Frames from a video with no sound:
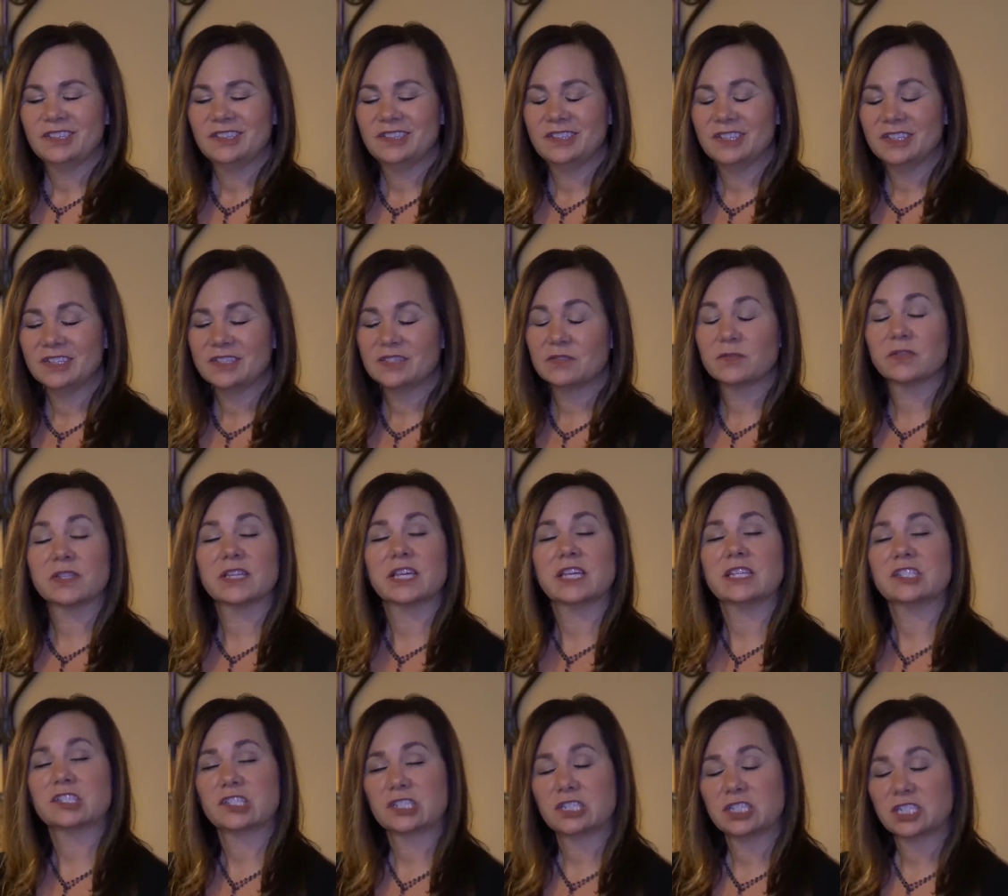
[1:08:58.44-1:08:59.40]
this
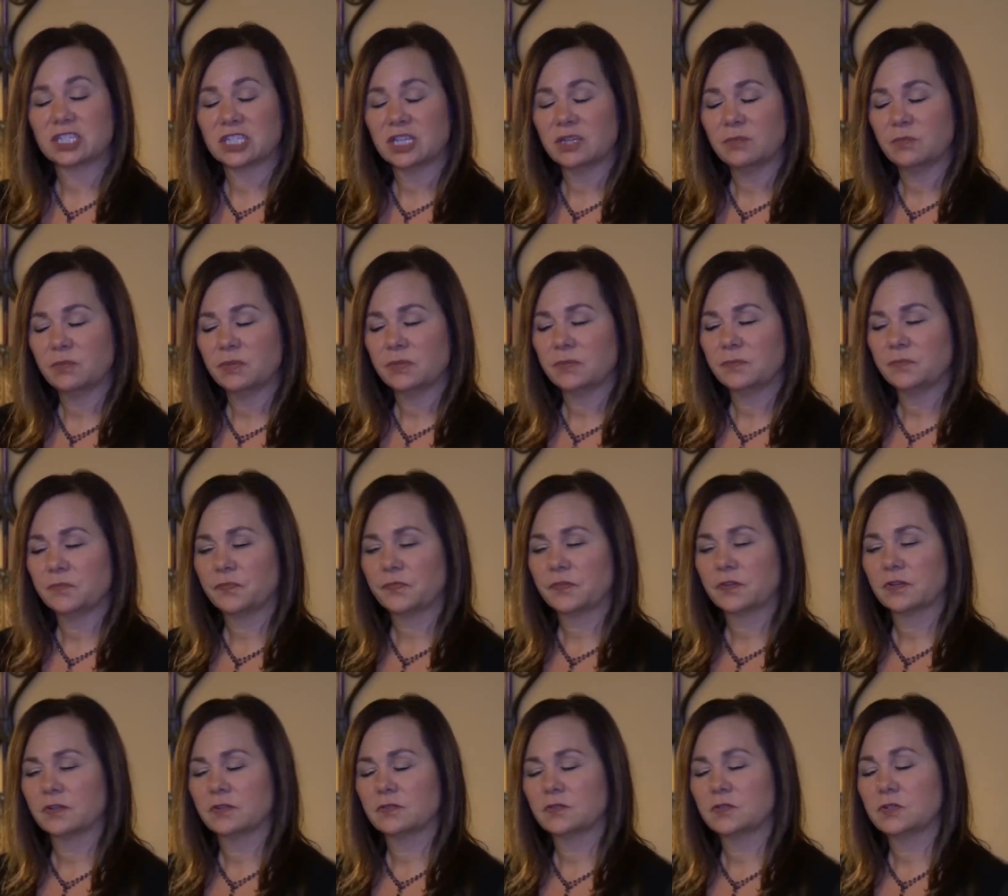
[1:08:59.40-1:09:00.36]
relationship
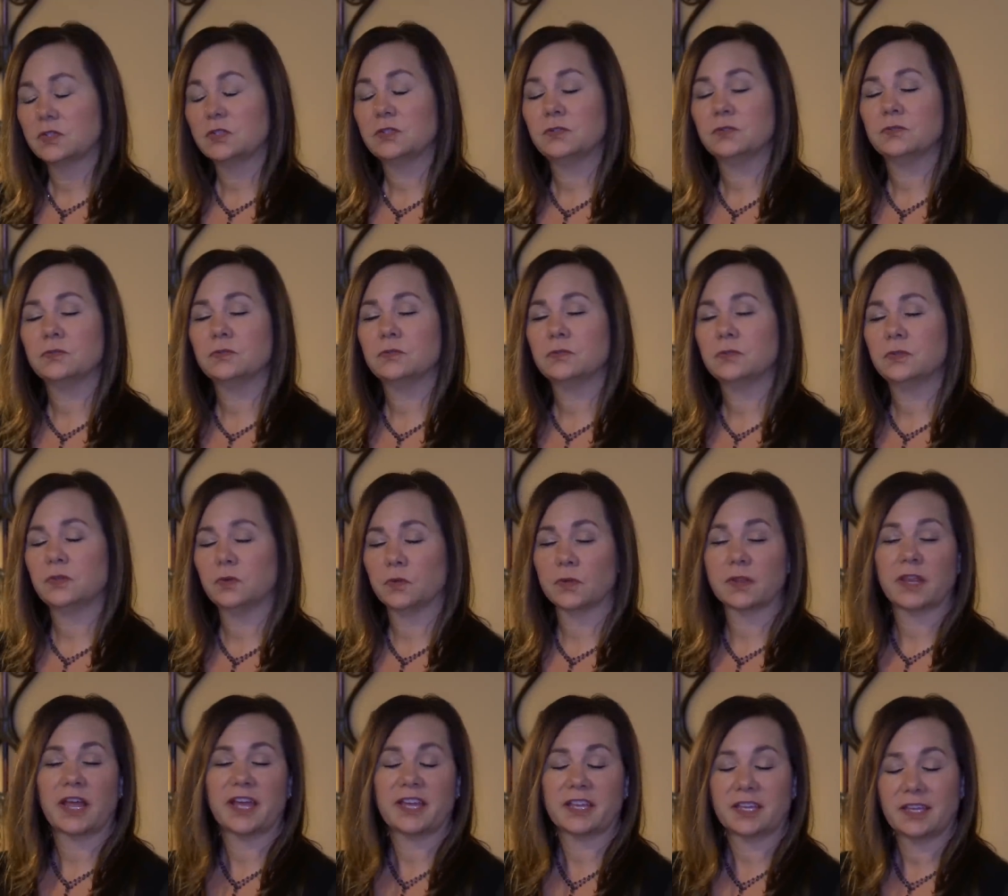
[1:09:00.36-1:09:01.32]
to your
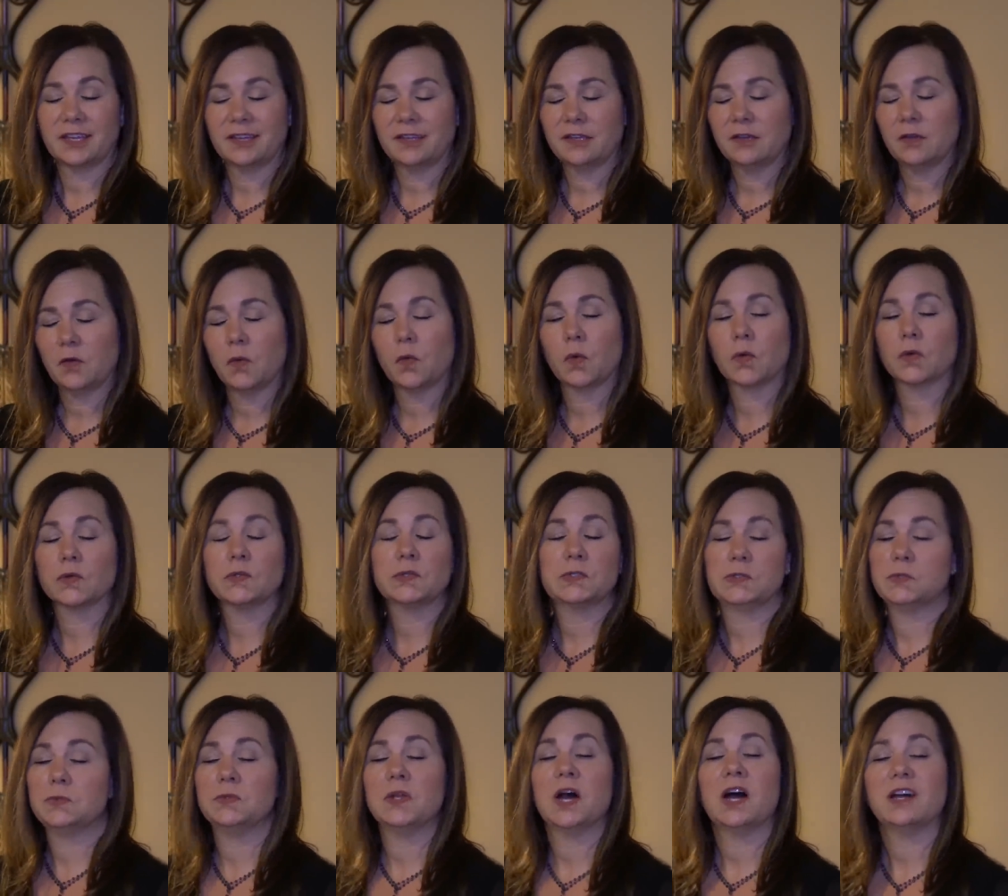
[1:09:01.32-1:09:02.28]
liking or
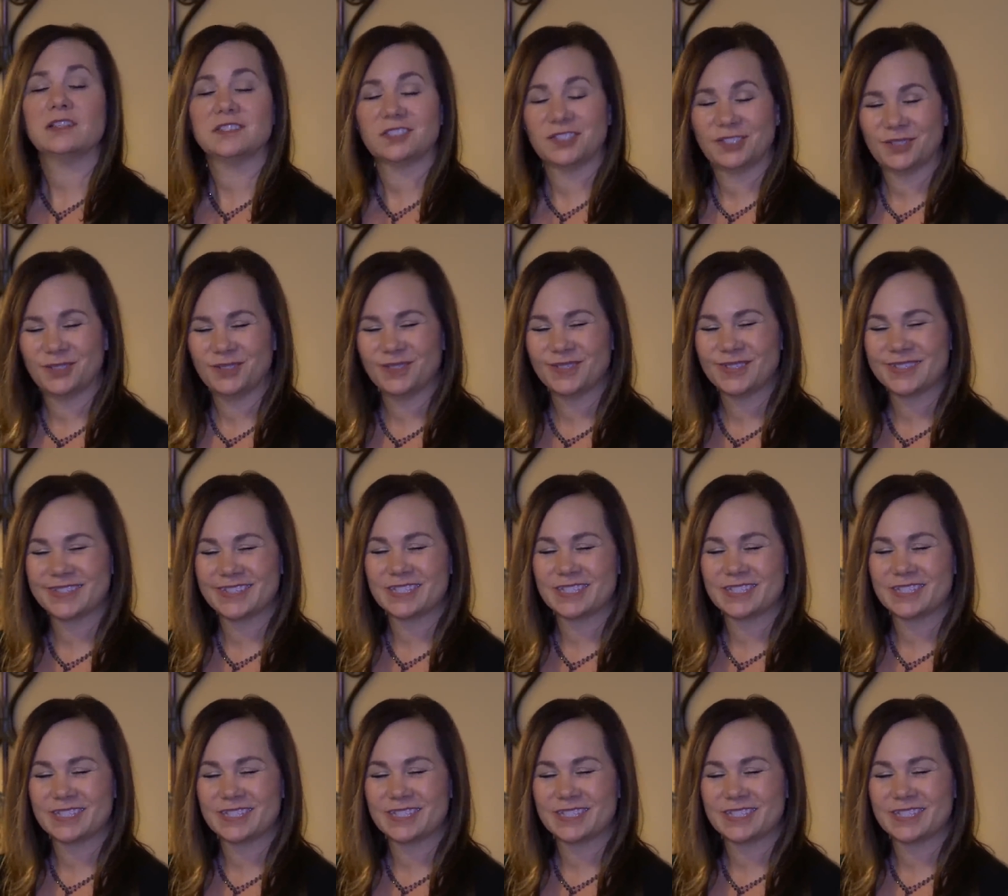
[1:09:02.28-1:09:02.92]
to not choose